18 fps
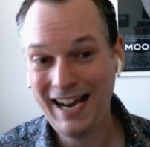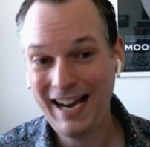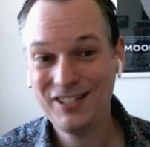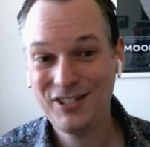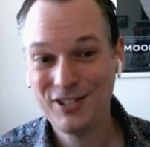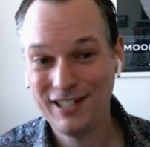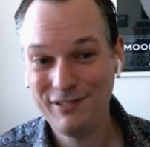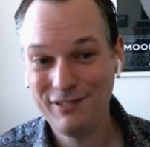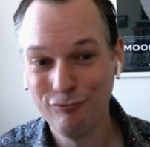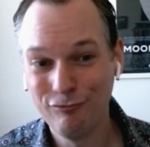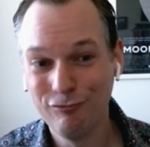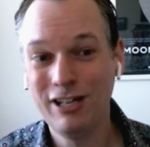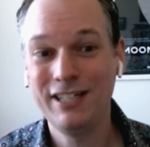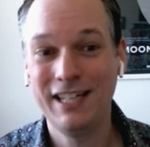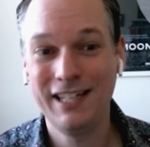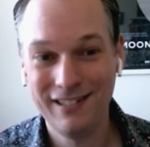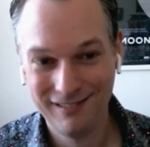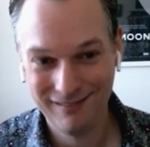actually
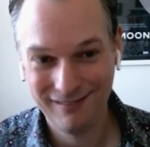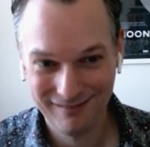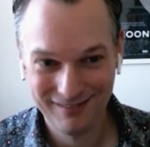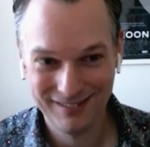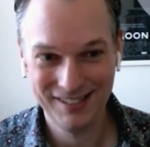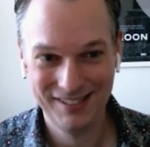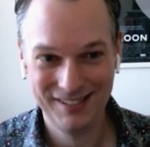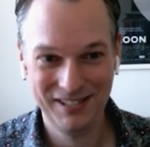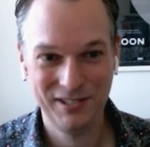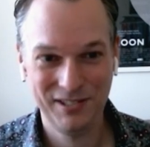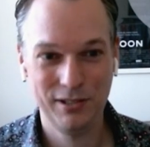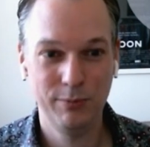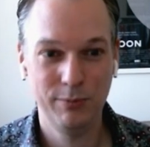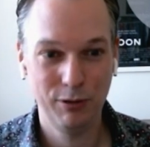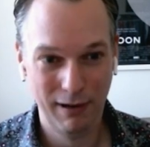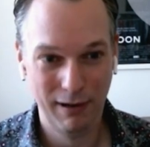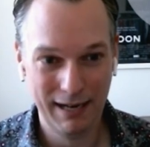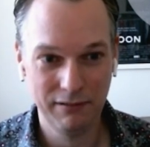running the
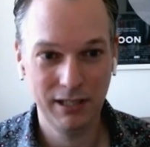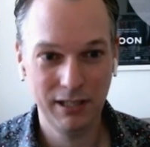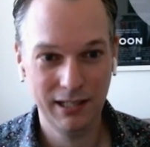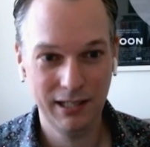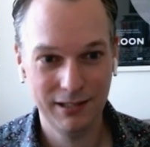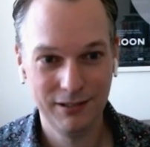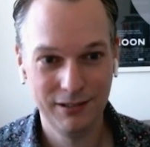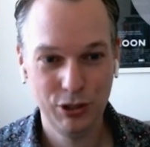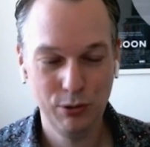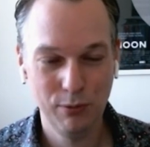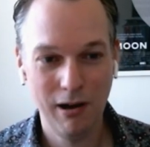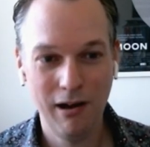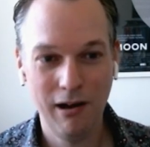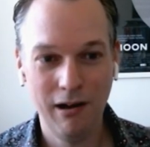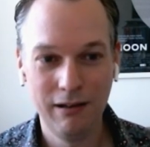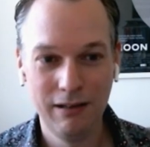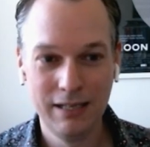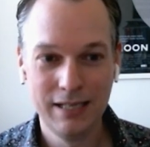system around it. You
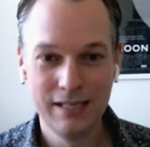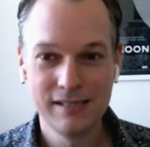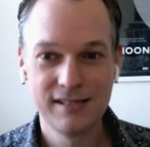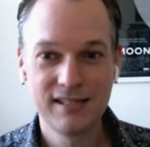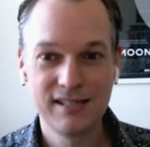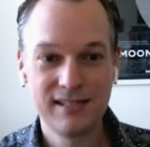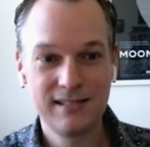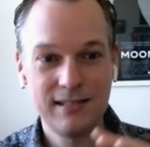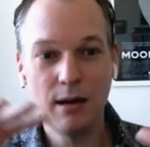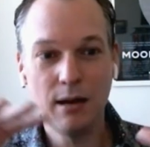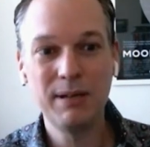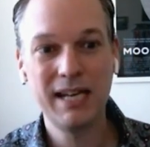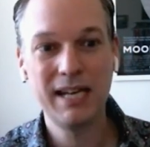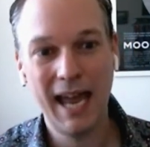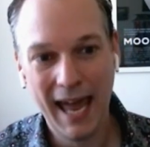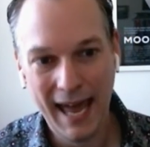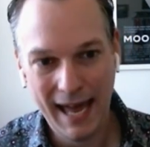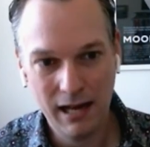are
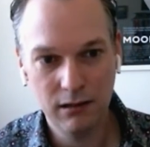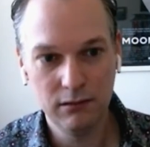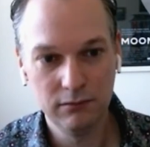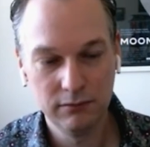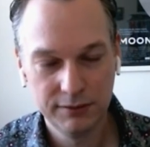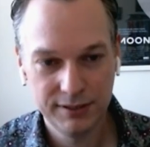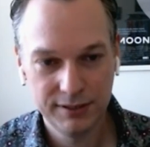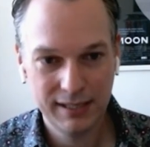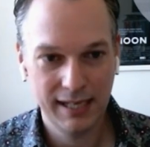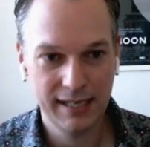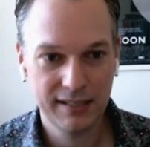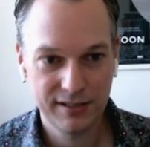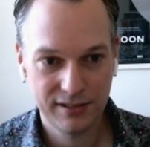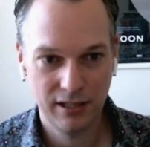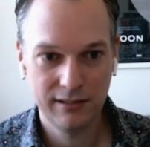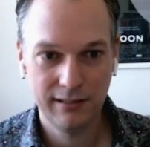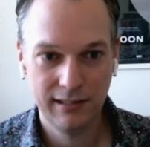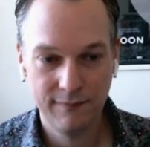stubbing out the
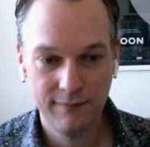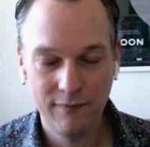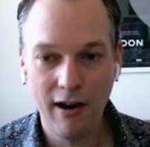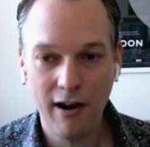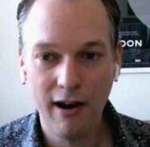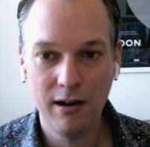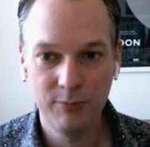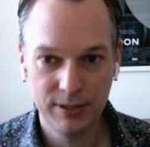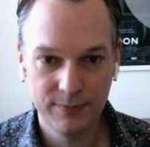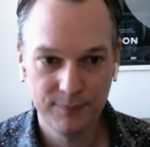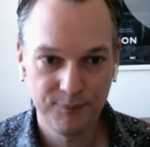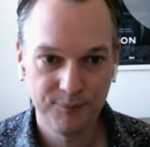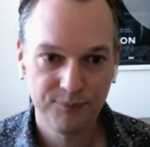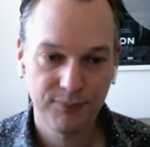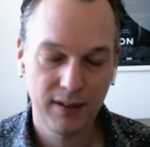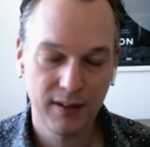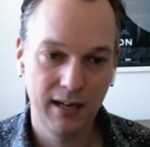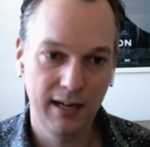external environment.
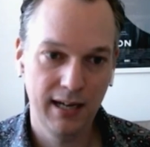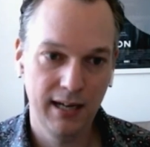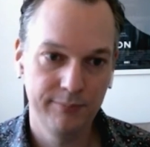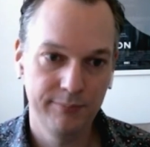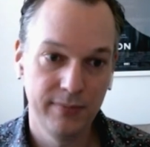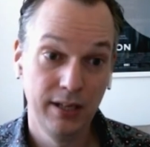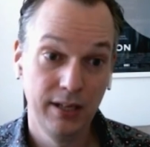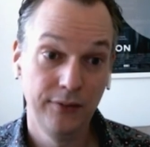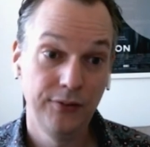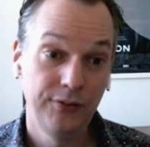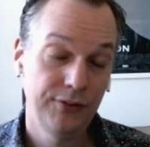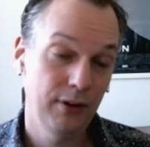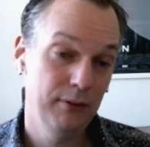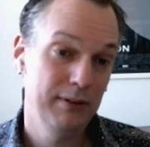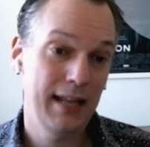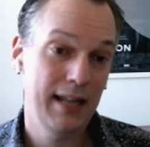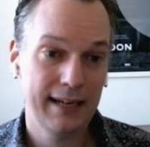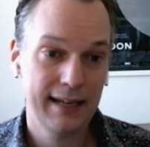
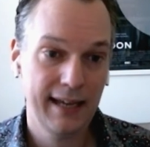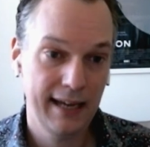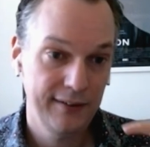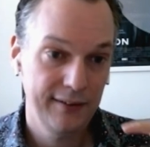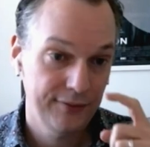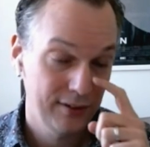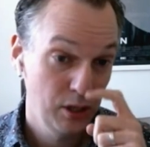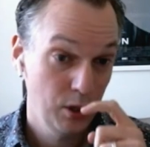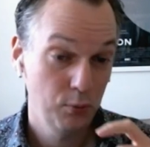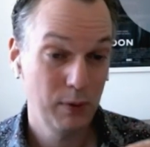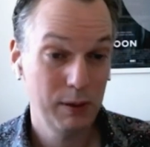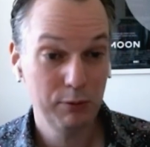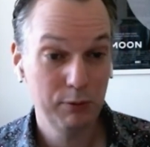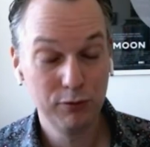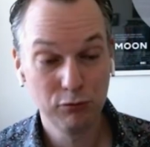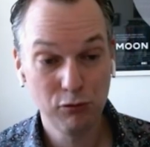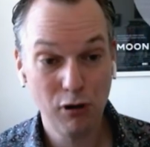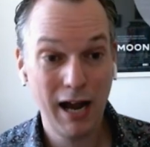So in that case, we
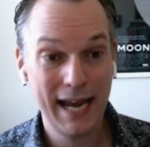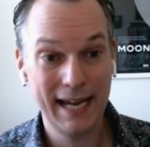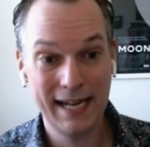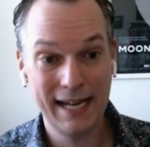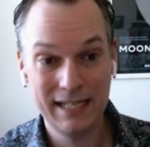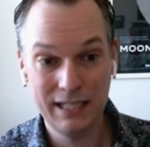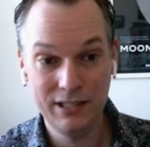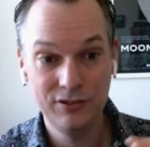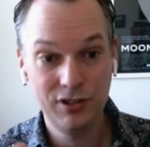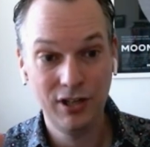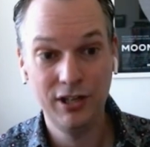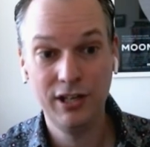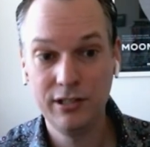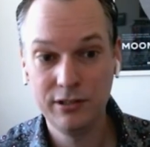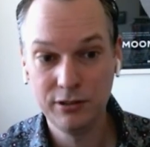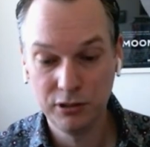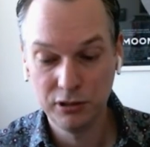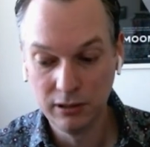would write an
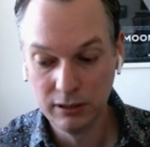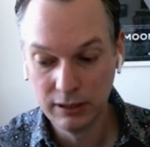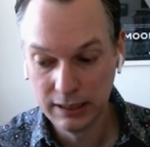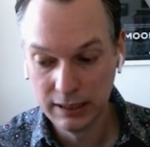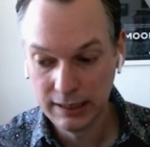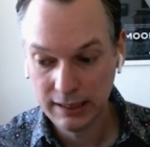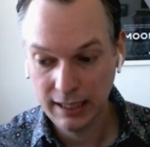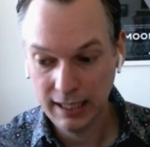internal